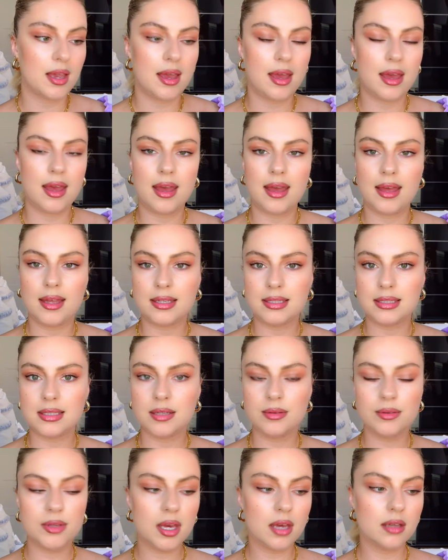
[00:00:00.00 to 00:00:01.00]
and
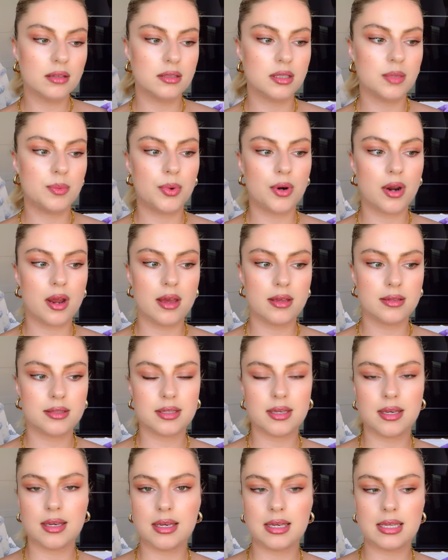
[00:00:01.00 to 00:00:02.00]
yeah the price
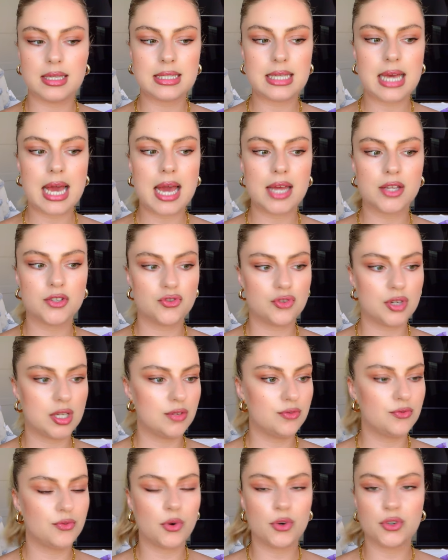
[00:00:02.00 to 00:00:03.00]
is
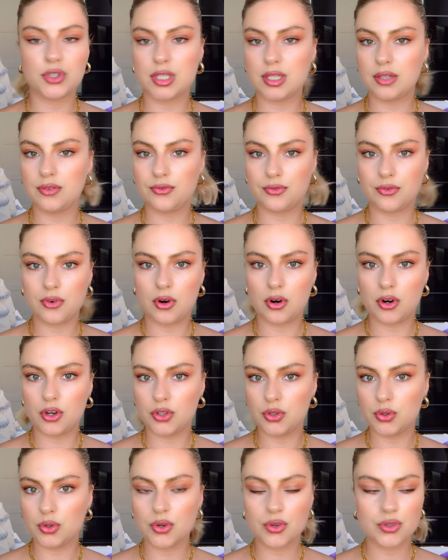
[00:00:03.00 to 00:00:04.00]
144
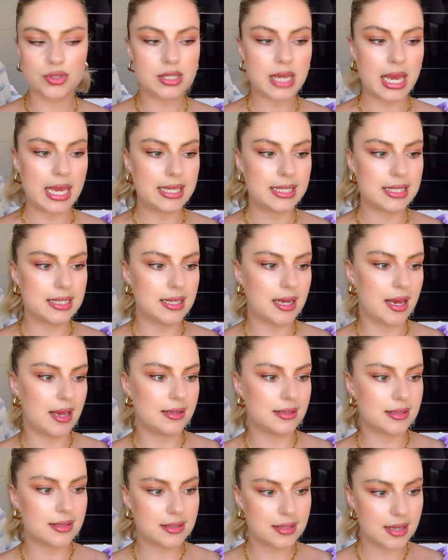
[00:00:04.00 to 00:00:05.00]
euros
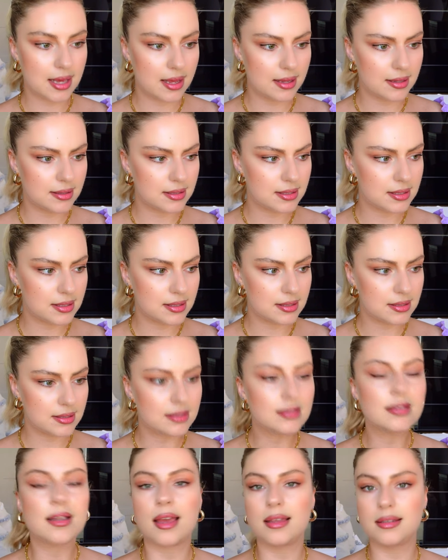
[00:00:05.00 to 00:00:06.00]
99 cents
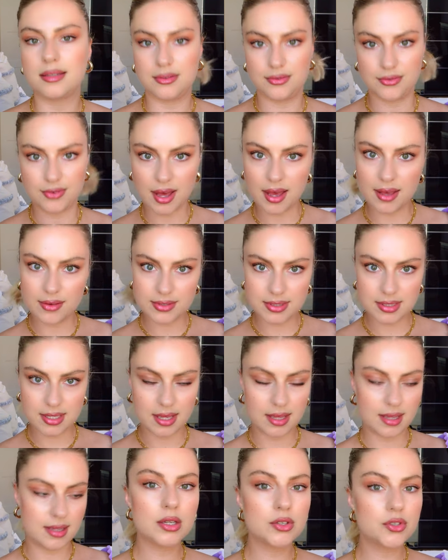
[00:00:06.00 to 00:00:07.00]
95
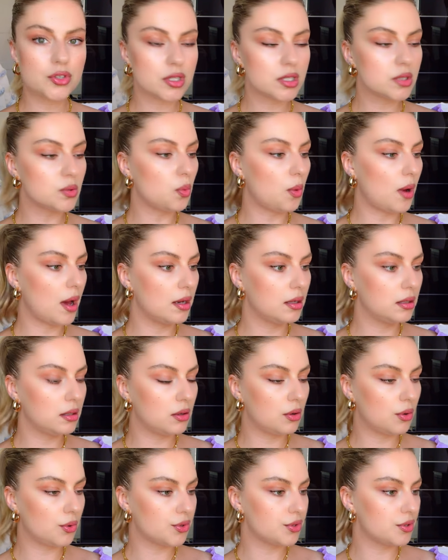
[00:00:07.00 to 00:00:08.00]
cents just one
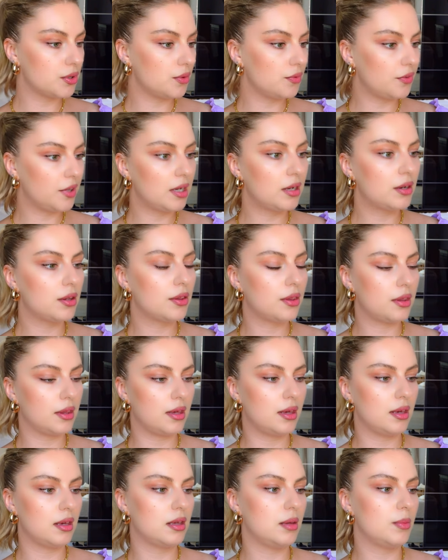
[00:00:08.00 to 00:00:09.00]
also weird
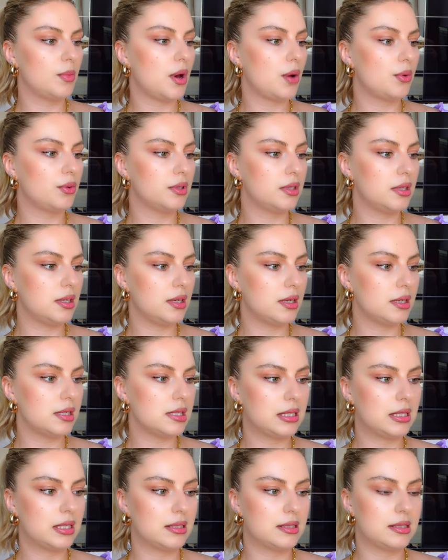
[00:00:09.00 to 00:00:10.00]
thing about
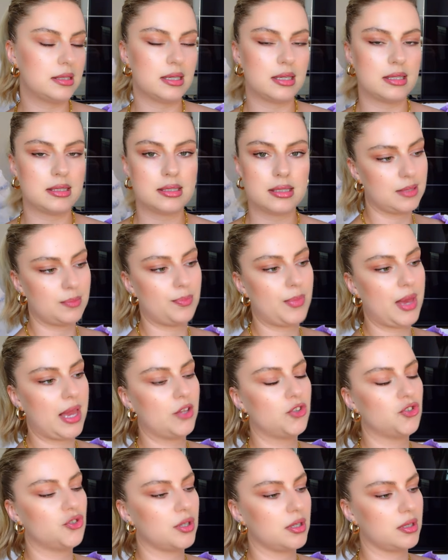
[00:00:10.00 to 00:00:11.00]
this it says the
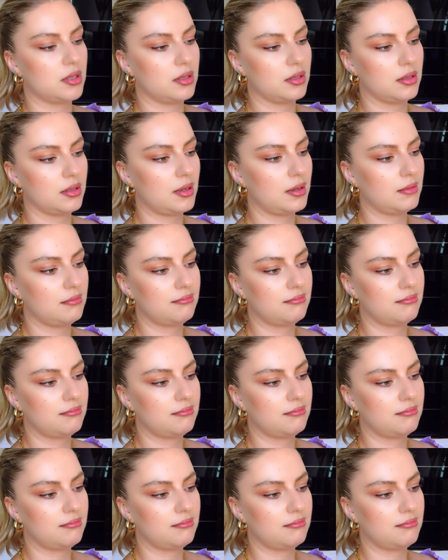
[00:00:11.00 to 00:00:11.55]
page doesn't